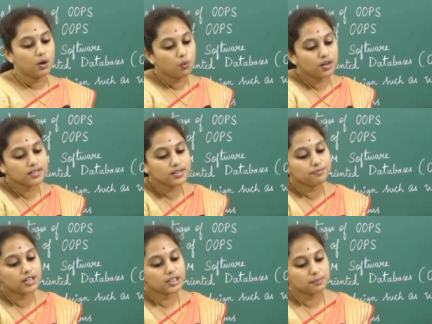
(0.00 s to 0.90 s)
what is the
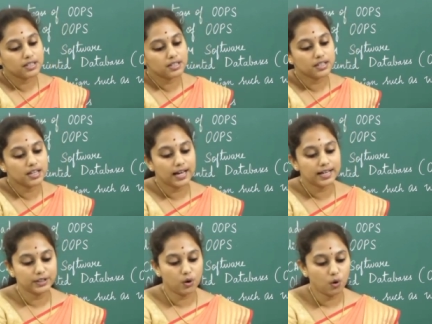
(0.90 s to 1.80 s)
fundamental
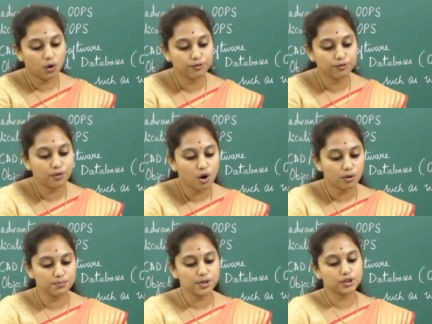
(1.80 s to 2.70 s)
idea of
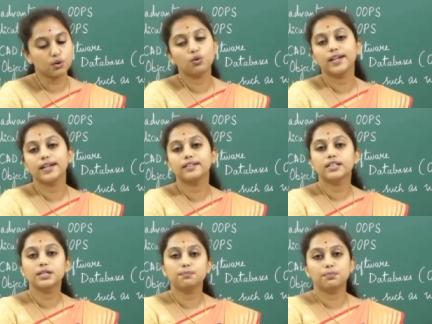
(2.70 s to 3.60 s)

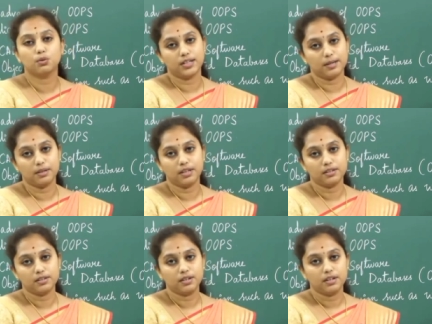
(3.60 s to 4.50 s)
object-oriented programming.
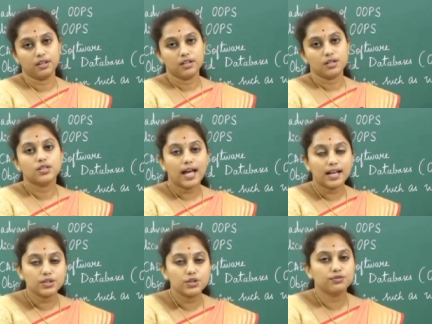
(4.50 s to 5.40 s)
So the
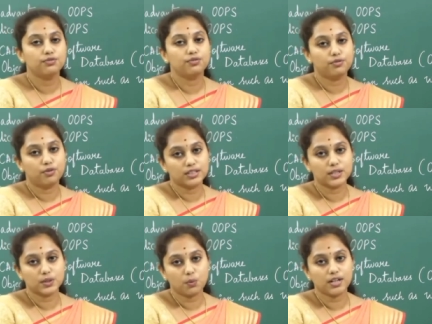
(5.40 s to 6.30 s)
answer for
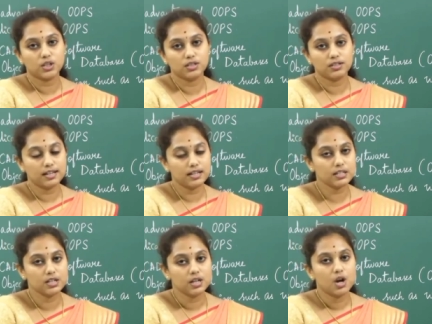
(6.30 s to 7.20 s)
this question
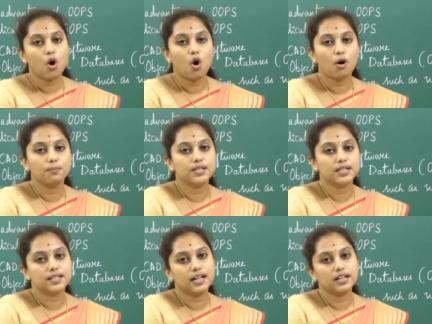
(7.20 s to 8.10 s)
is
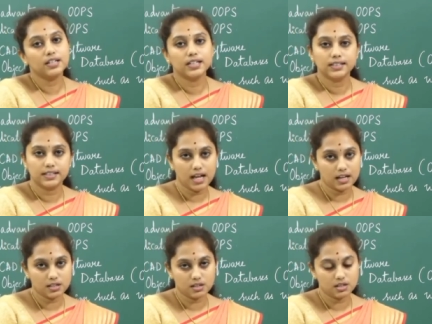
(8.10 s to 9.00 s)
objects and
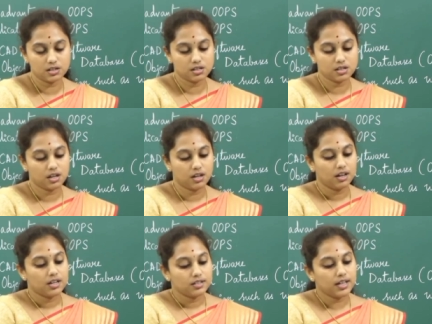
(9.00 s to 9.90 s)
classes.
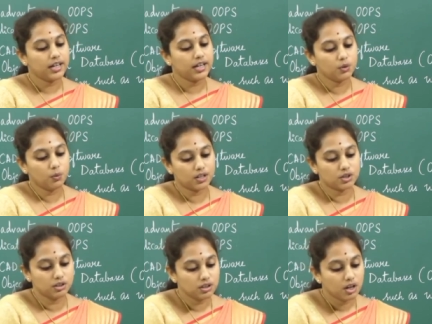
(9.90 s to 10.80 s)
Second
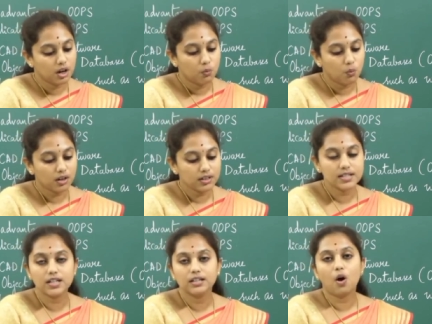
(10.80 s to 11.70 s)
question, what
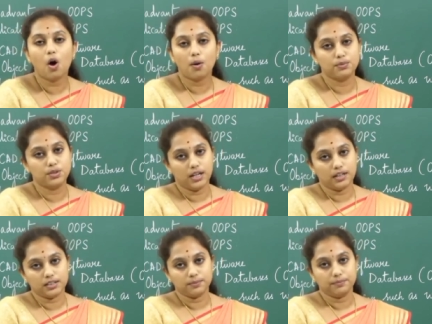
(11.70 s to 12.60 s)
is an
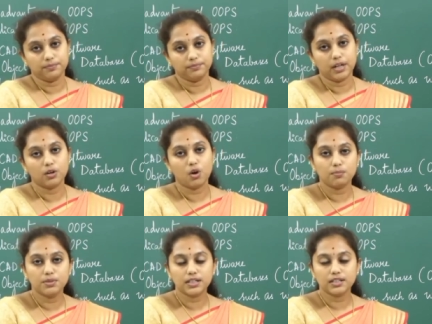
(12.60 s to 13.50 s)
object? An
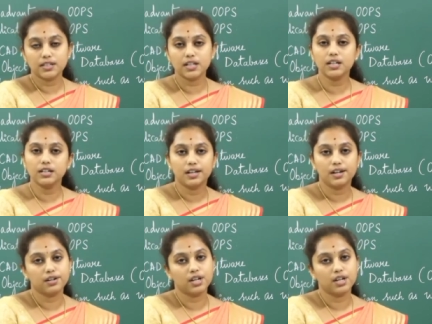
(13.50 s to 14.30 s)
object is a